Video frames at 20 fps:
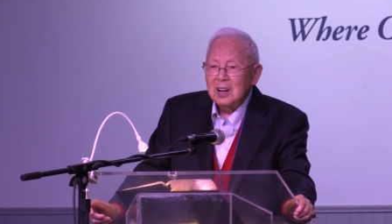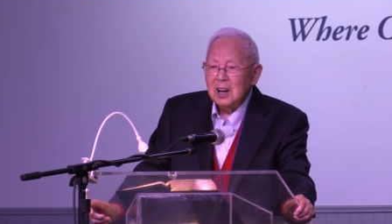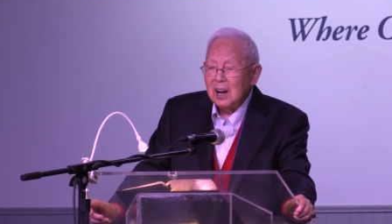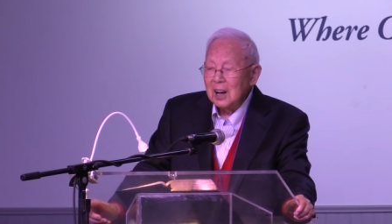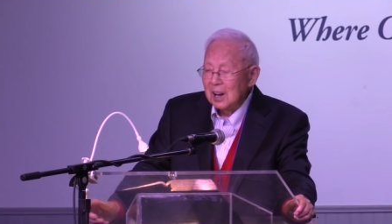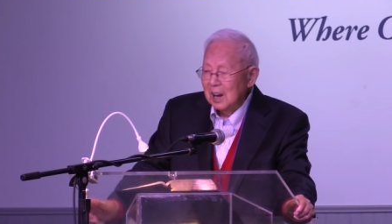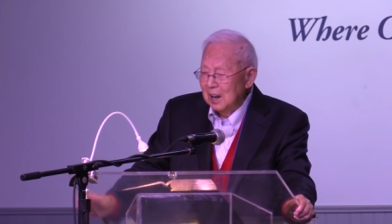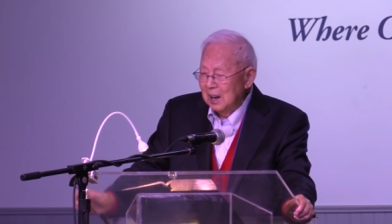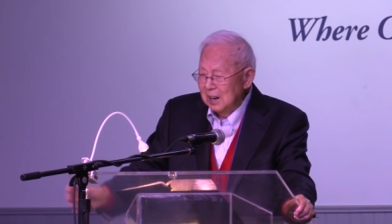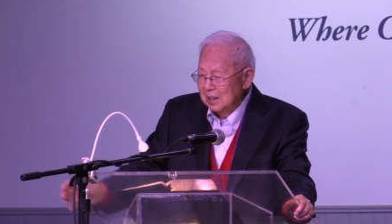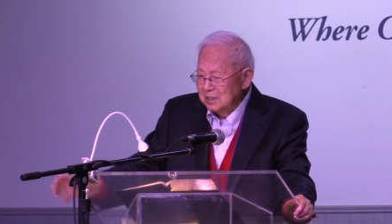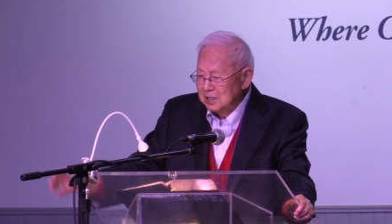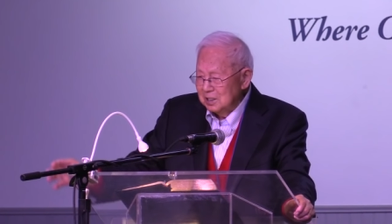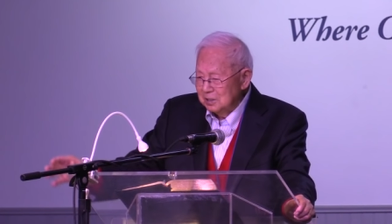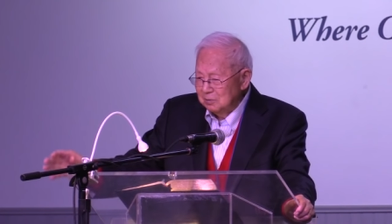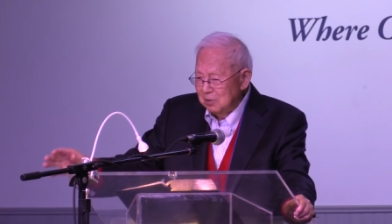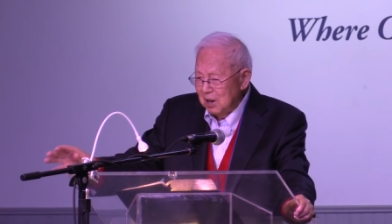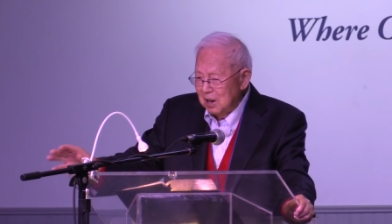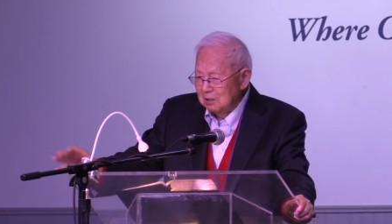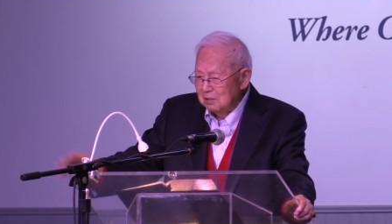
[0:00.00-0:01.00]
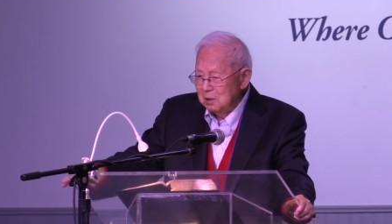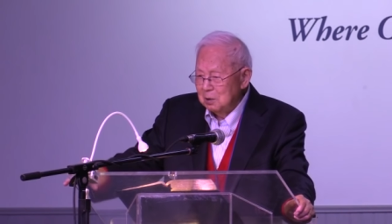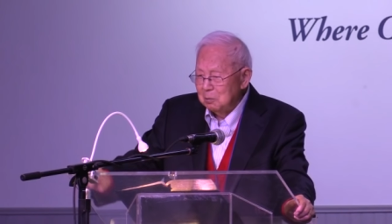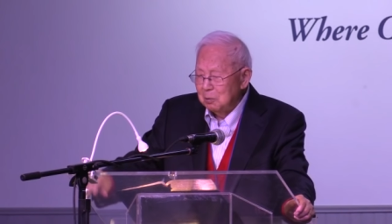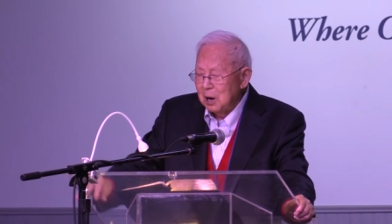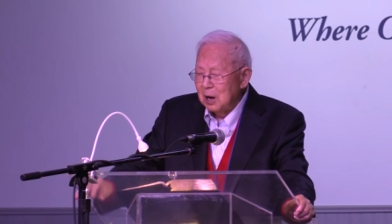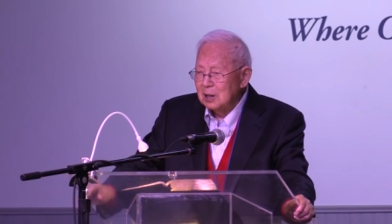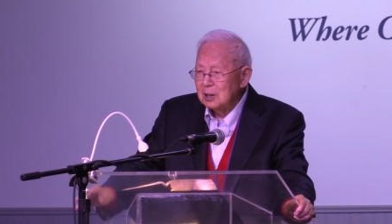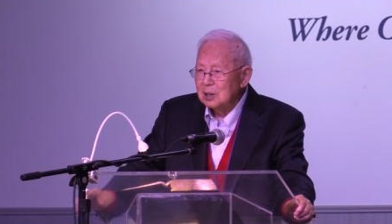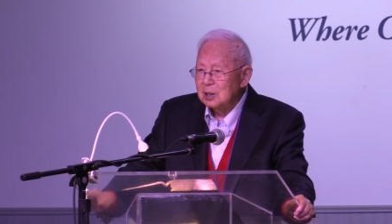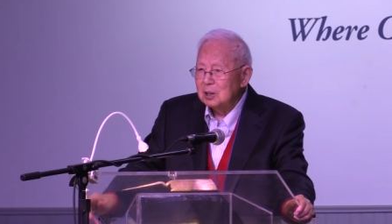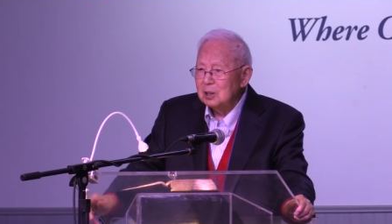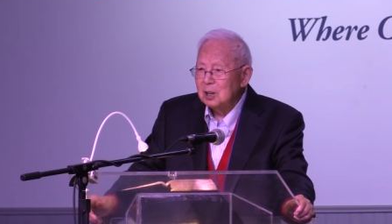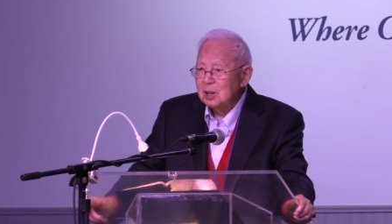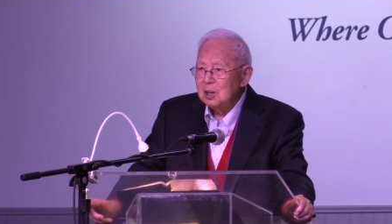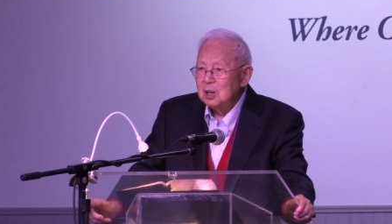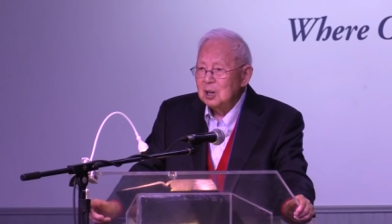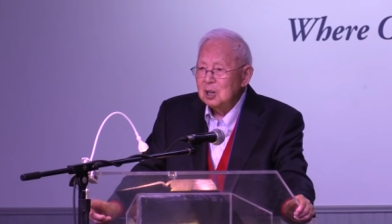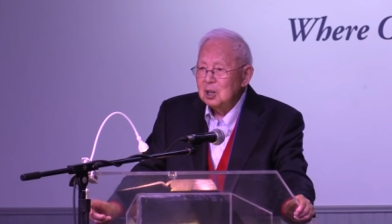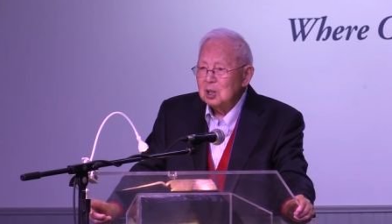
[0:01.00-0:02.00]
I asked everybody
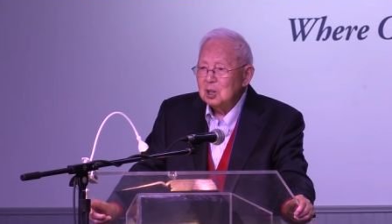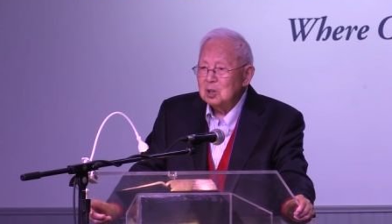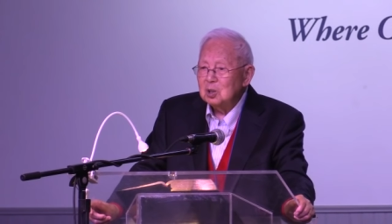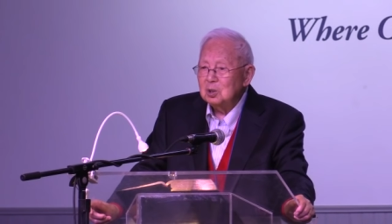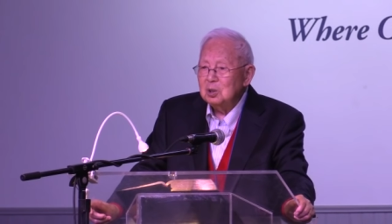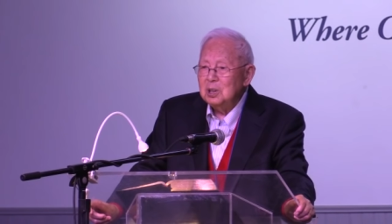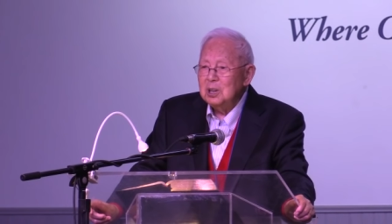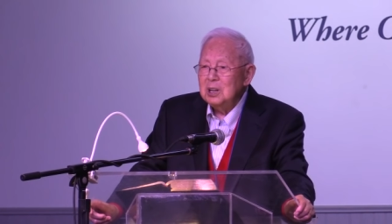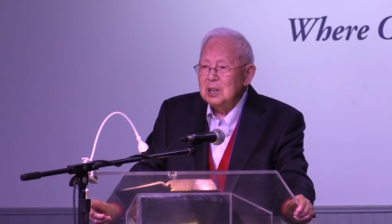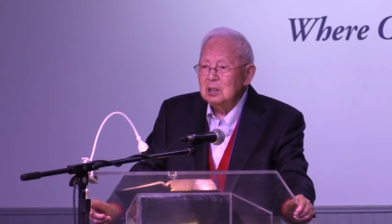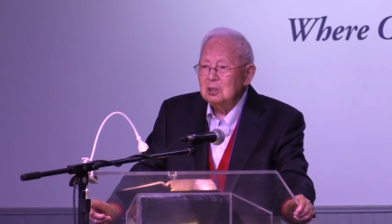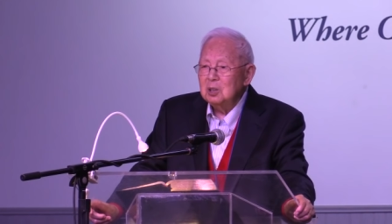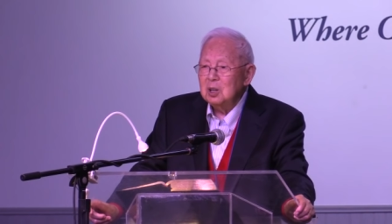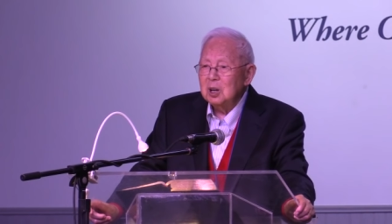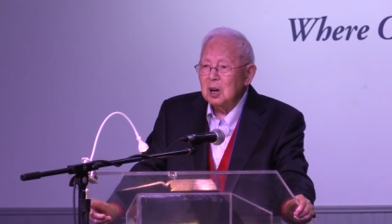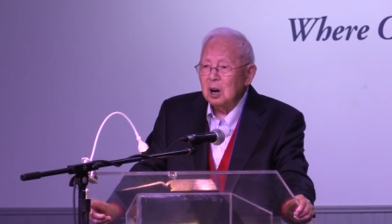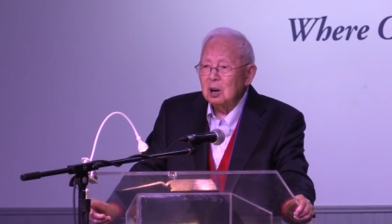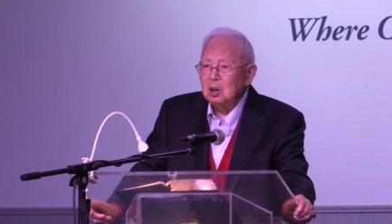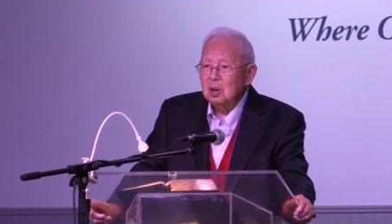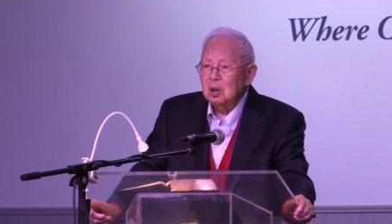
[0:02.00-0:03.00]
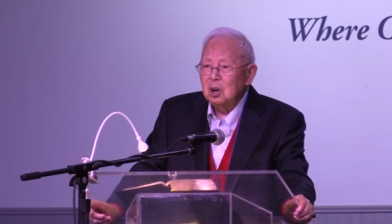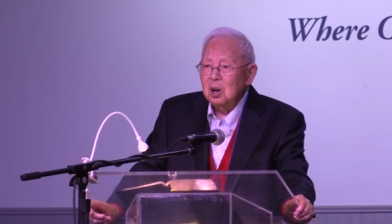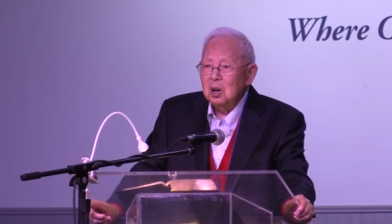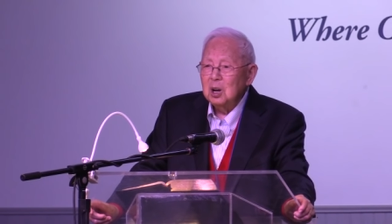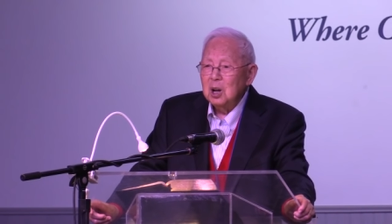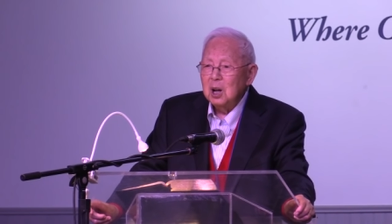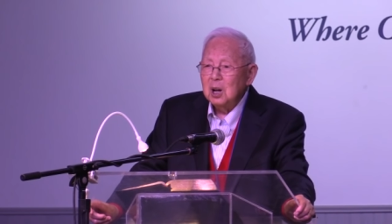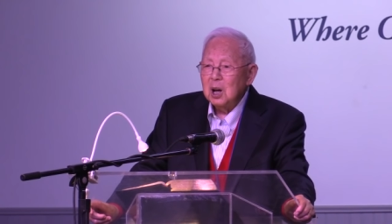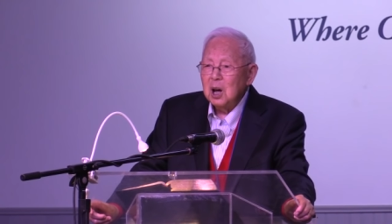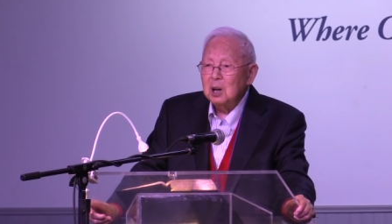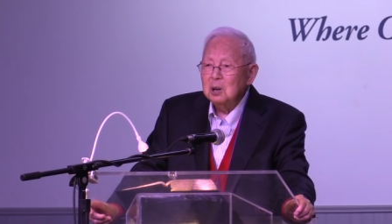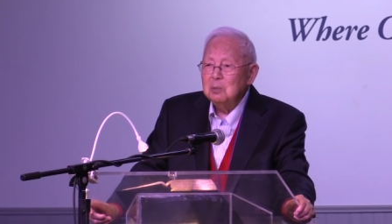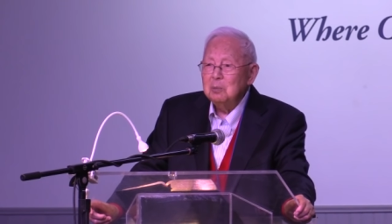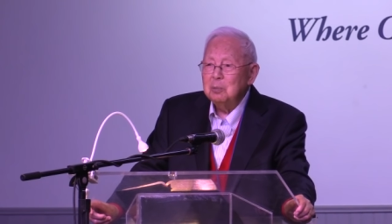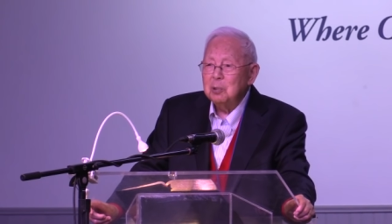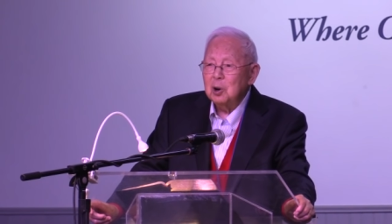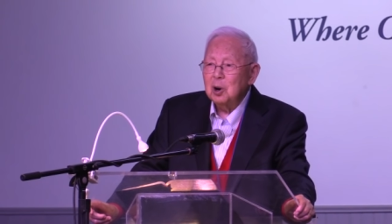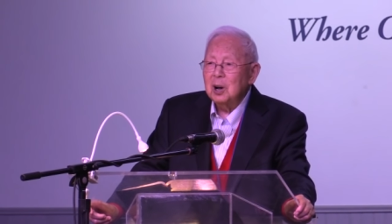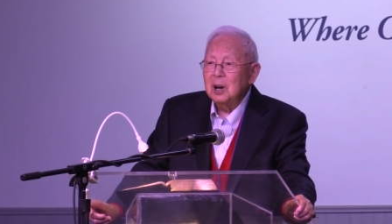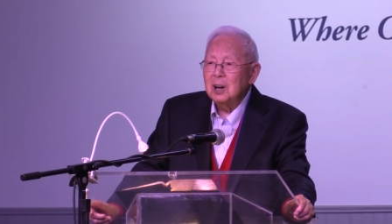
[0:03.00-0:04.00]
to kneel down
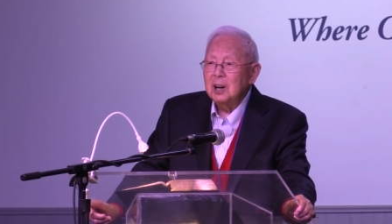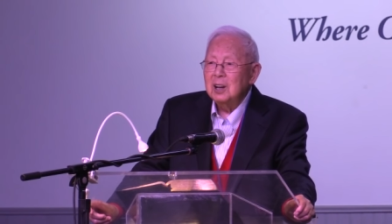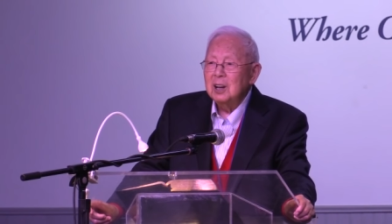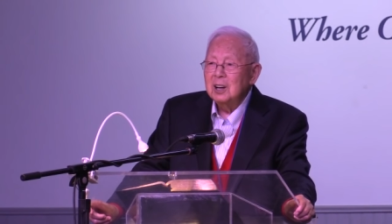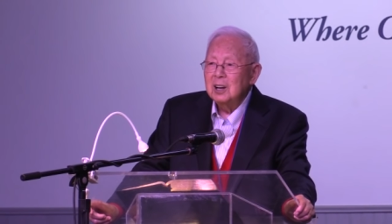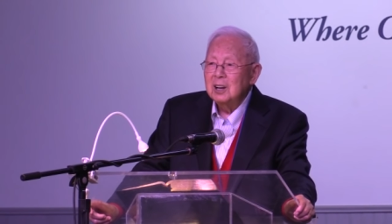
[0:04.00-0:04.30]
and pray.